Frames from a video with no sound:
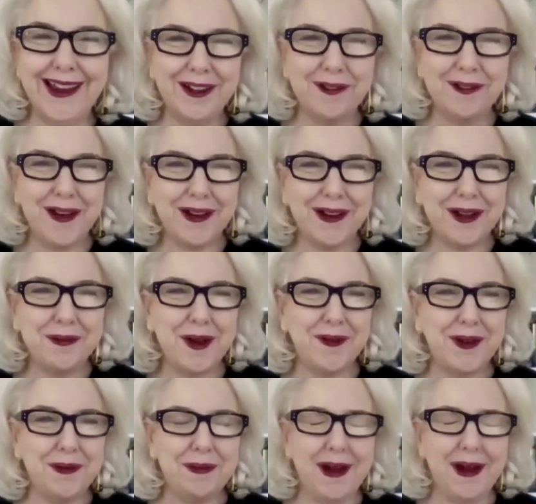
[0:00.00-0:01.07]
welcome
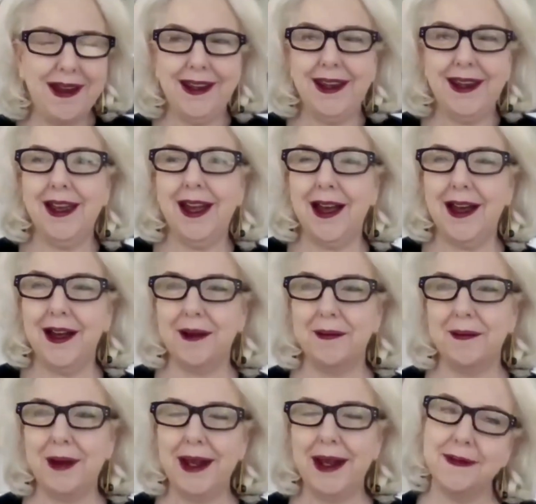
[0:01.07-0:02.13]
everybody. Uh,
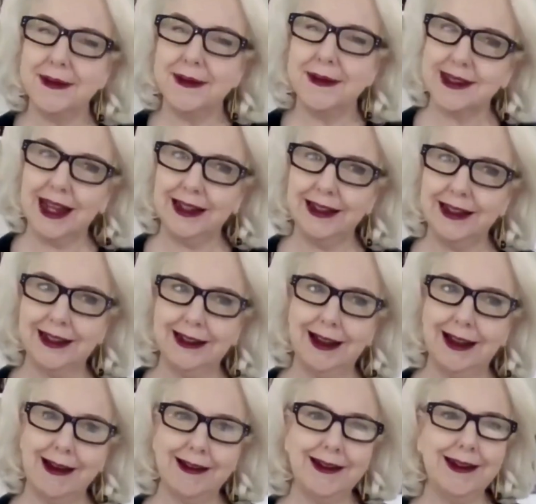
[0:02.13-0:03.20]
my name is Kelly
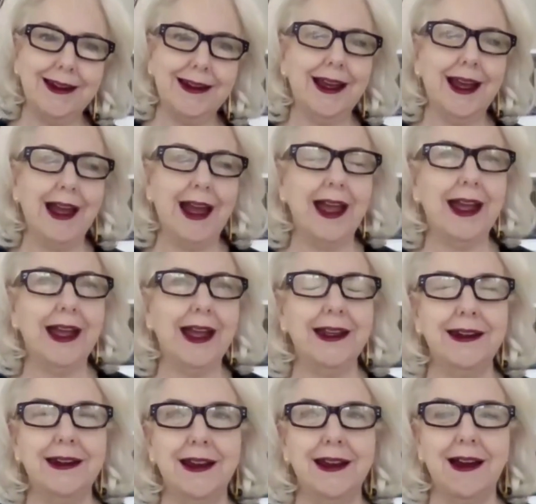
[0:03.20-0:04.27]
Kalatni,
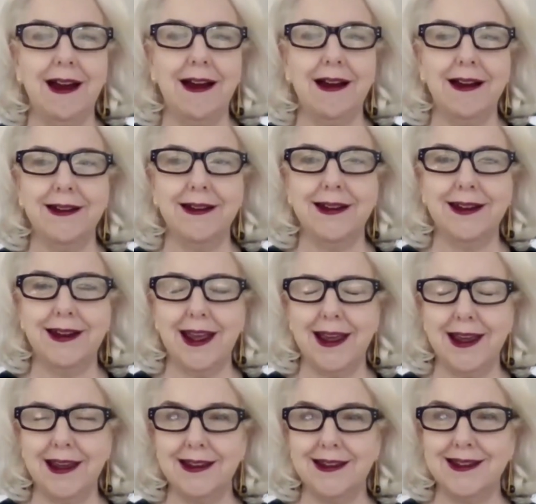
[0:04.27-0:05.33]
and uh,
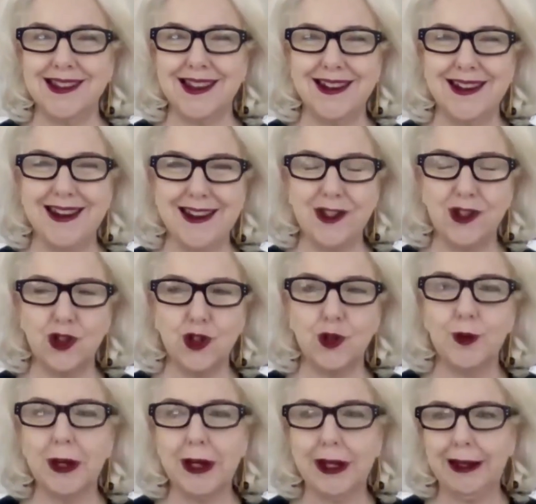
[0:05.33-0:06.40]
today is Sunday's
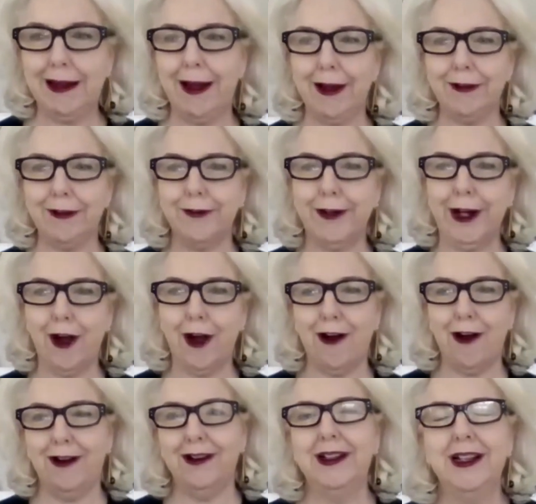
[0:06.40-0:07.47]
two o'clock free
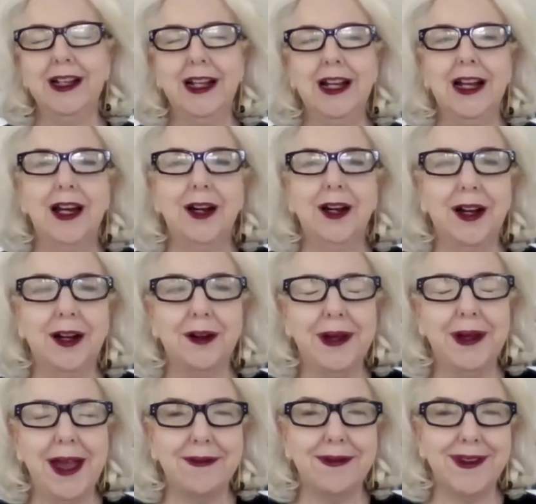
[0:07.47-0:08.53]
call. Uh, we
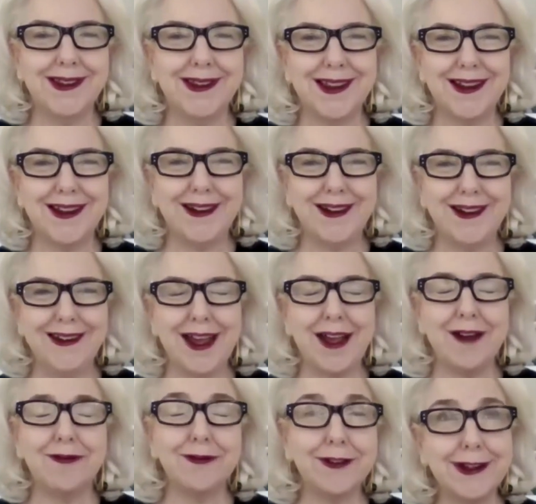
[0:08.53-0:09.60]
have this undi-
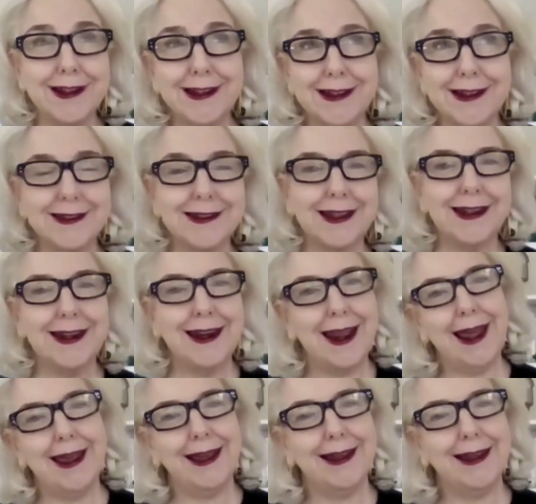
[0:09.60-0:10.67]
every
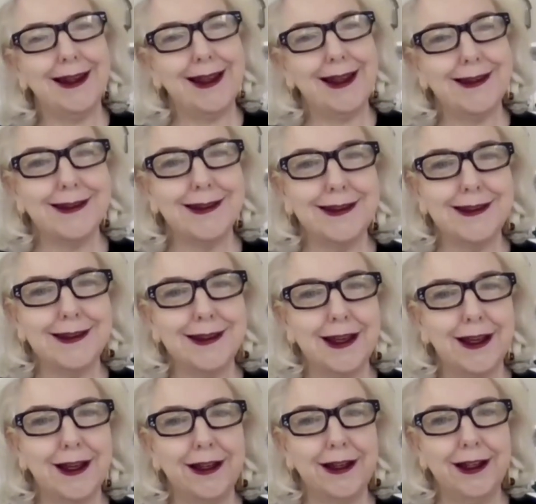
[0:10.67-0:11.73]
Sunday, unless it's
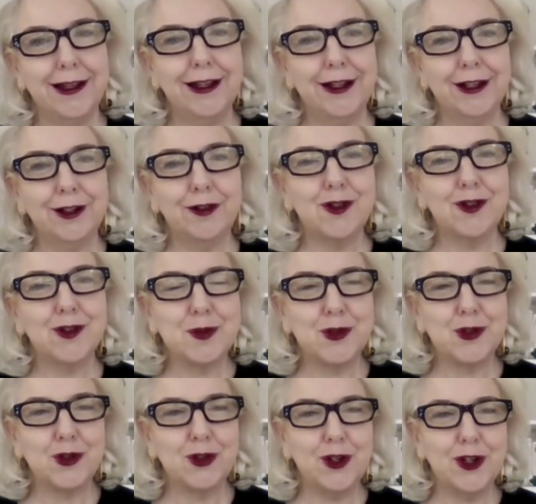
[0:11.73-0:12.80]
uh,
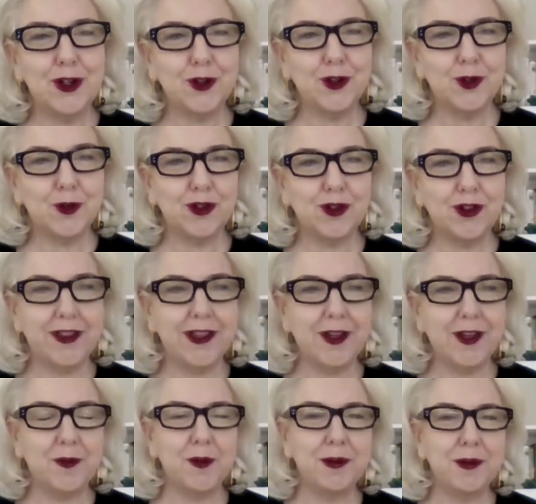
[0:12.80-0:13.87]
Christmas or New Year's, which I think it
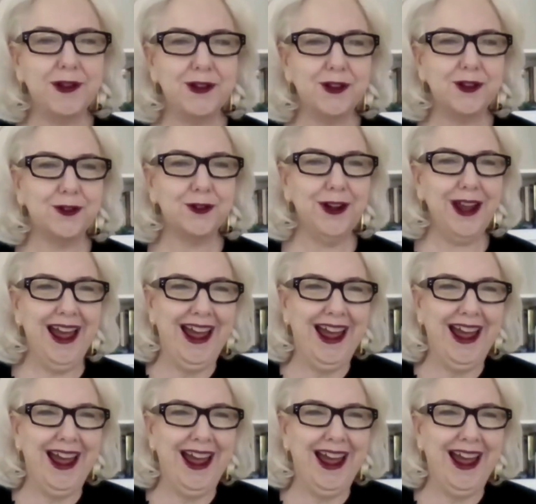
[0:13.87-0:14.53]
will be soon.